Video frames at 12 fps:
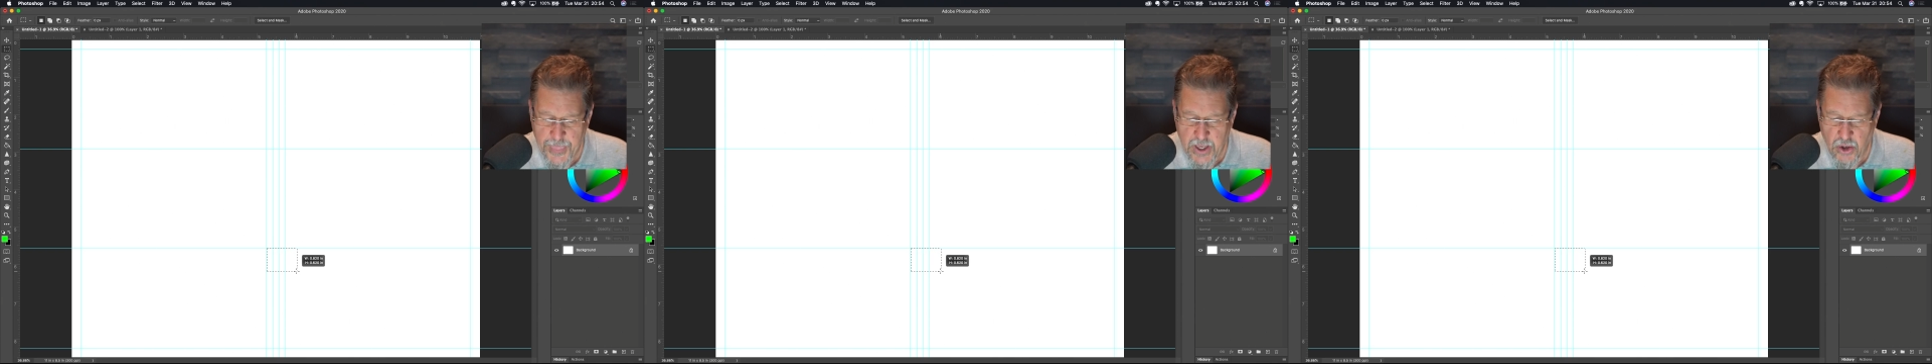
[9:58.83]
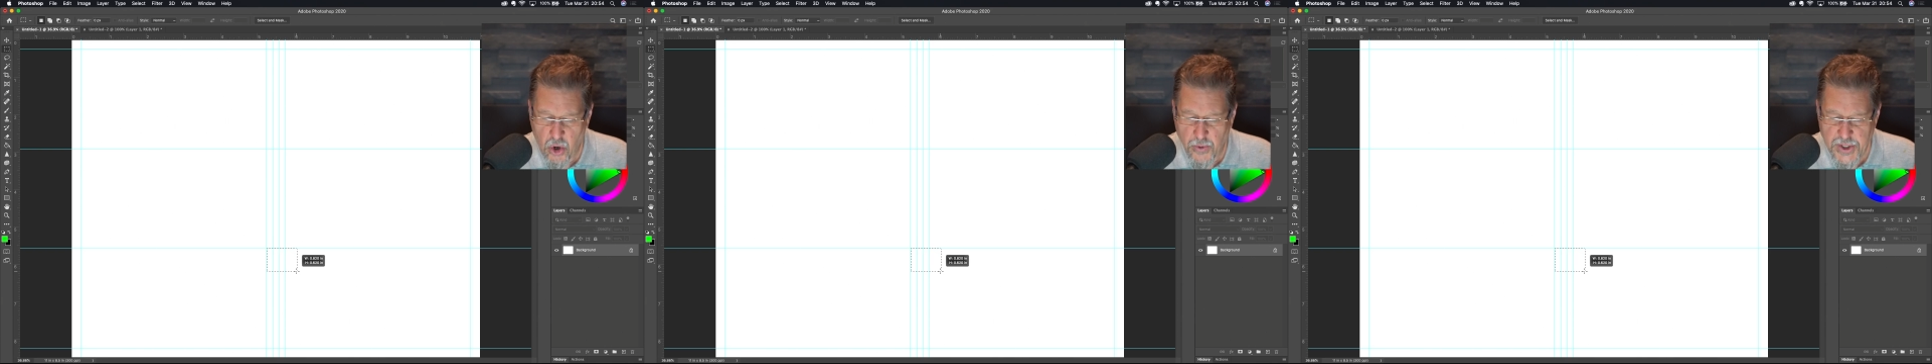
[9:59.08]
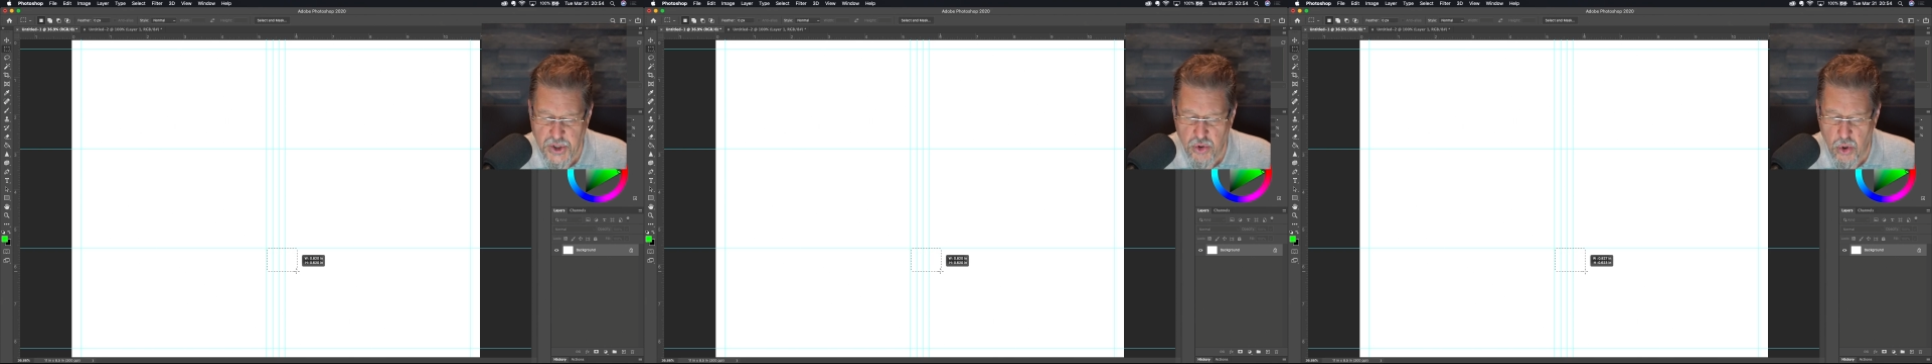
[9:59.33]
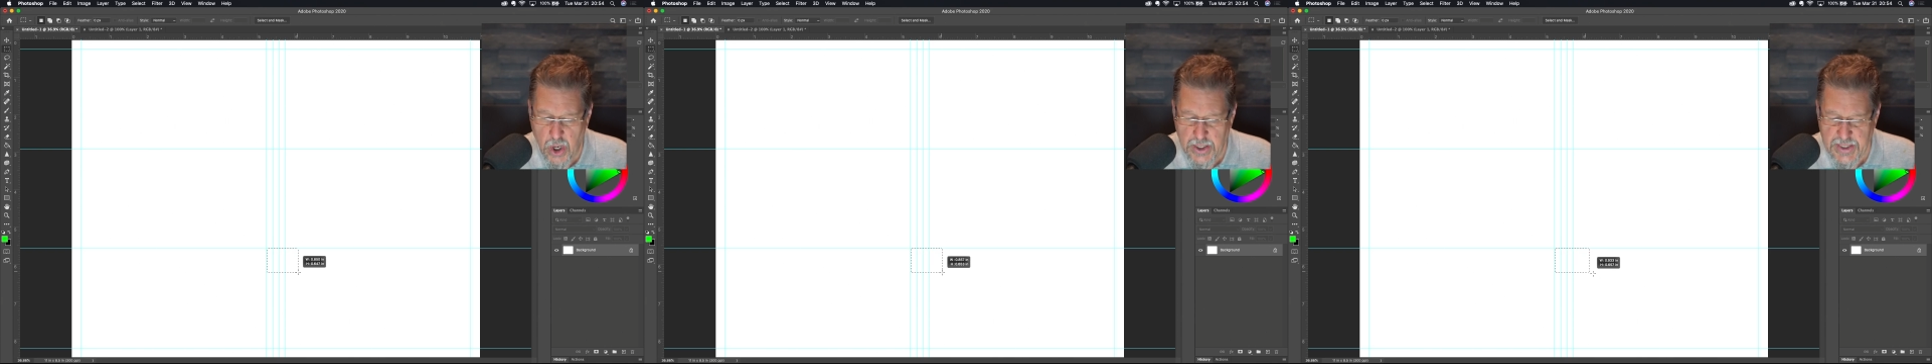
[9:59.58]
it always
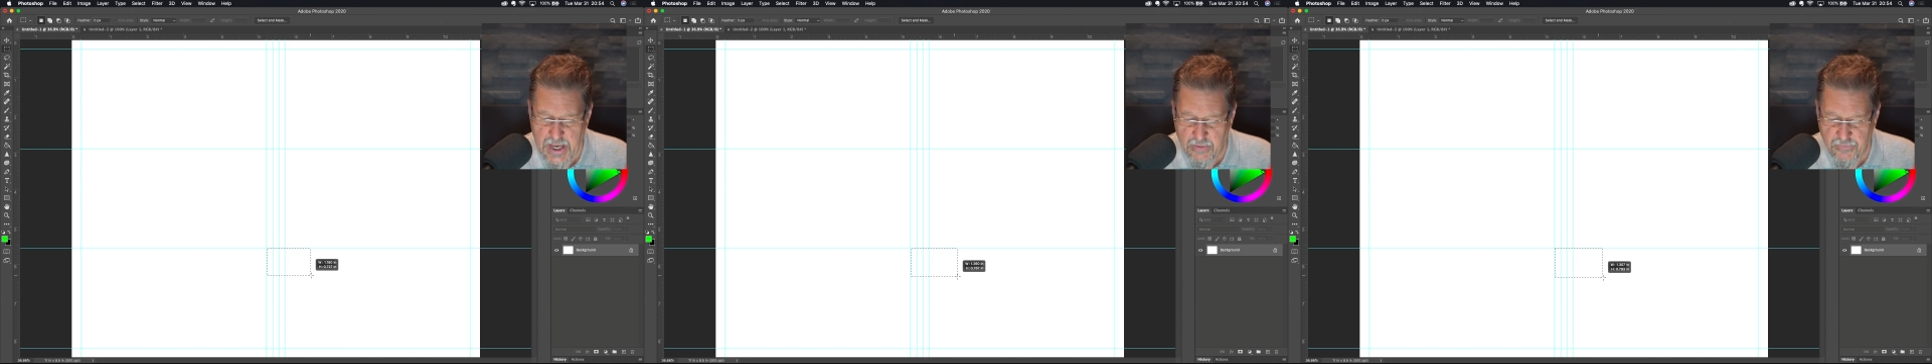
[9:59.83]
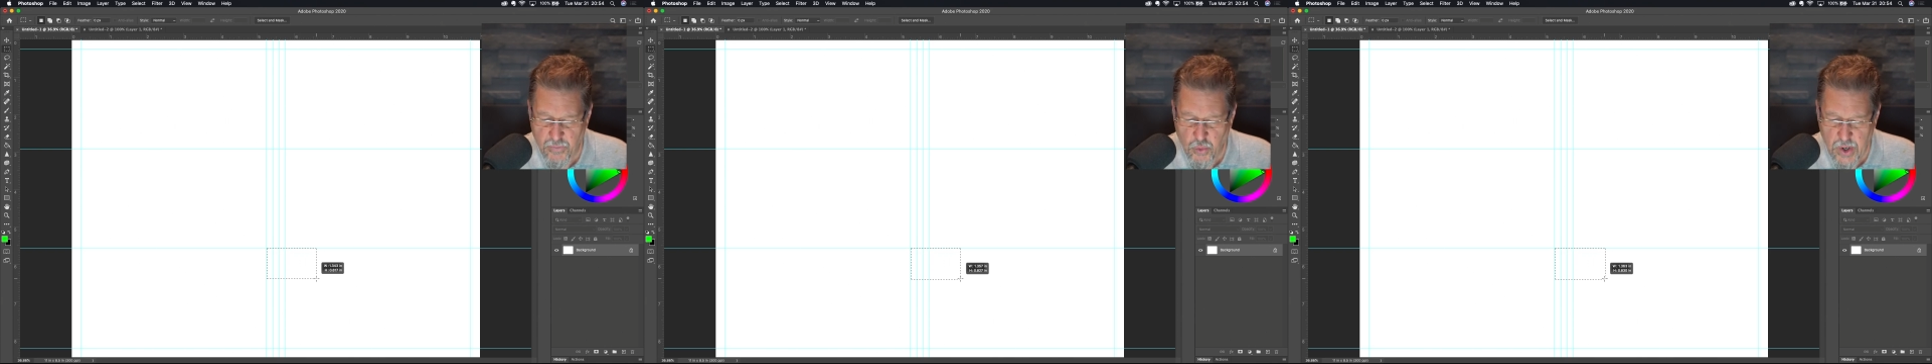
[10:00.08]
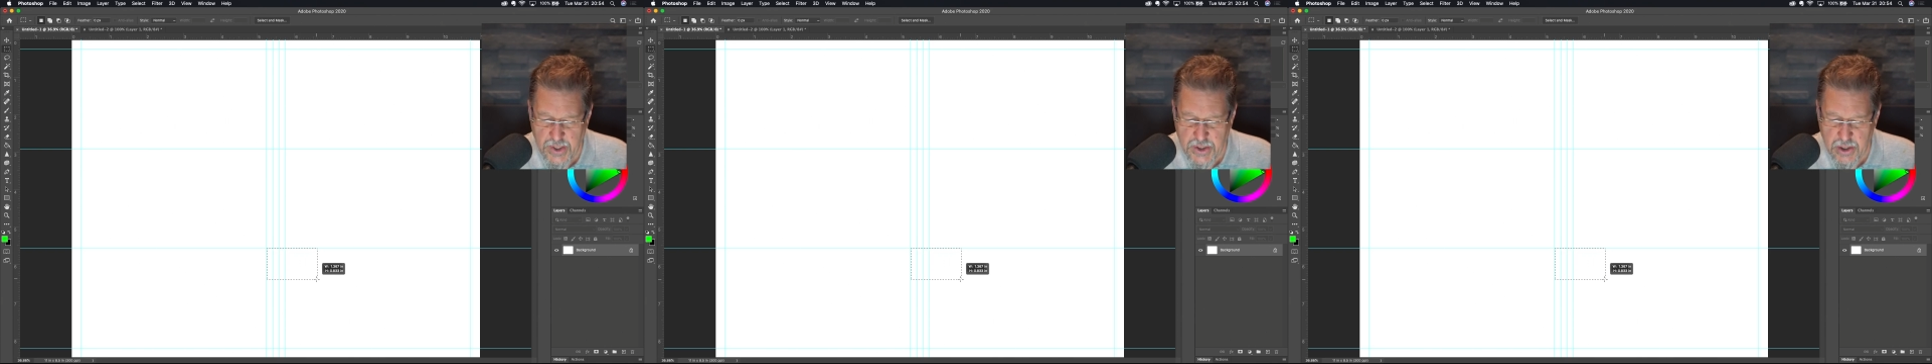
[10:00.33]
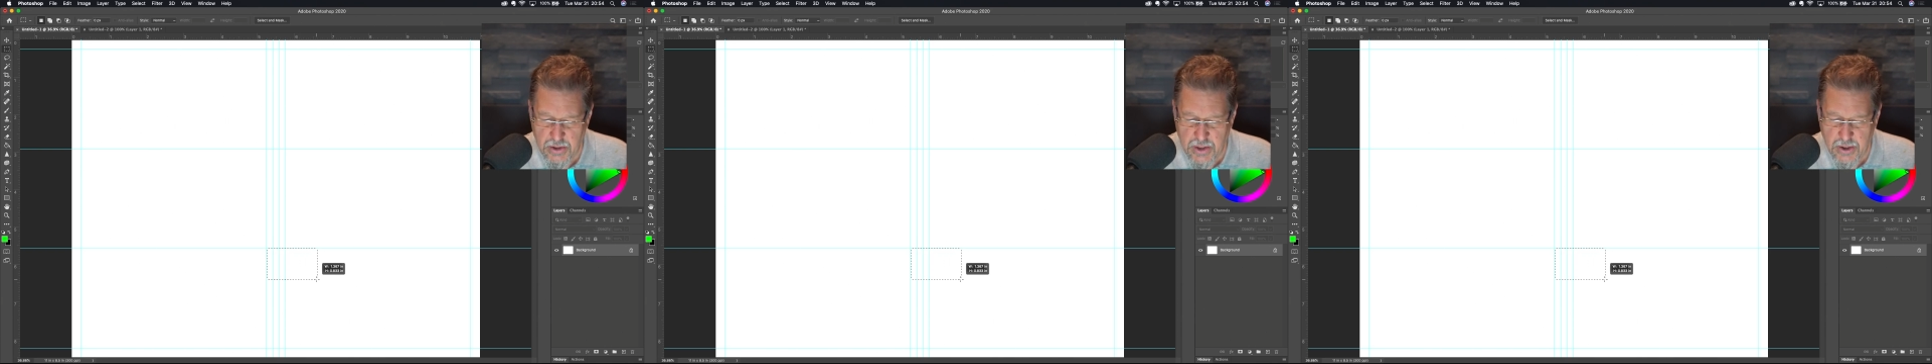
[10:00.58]
draws out from where I
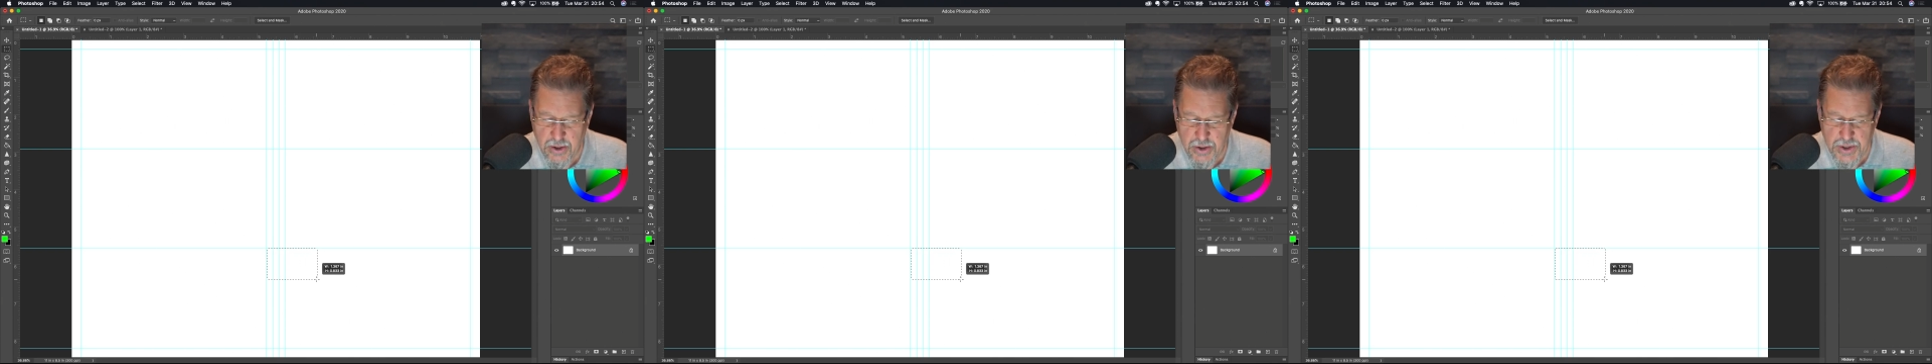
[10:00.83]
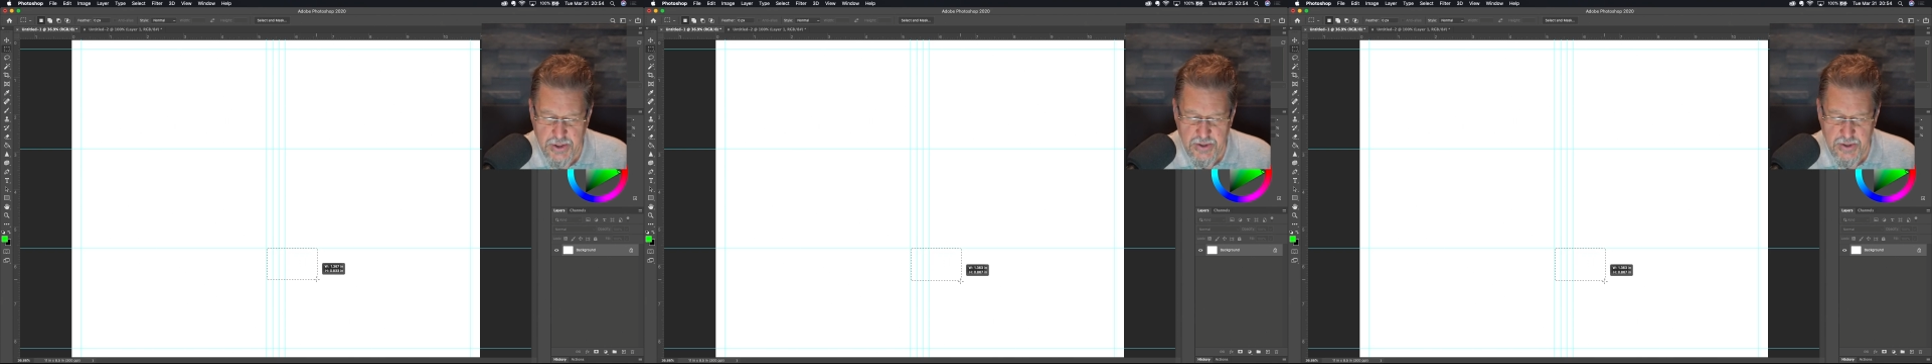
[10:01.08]
start the cursor,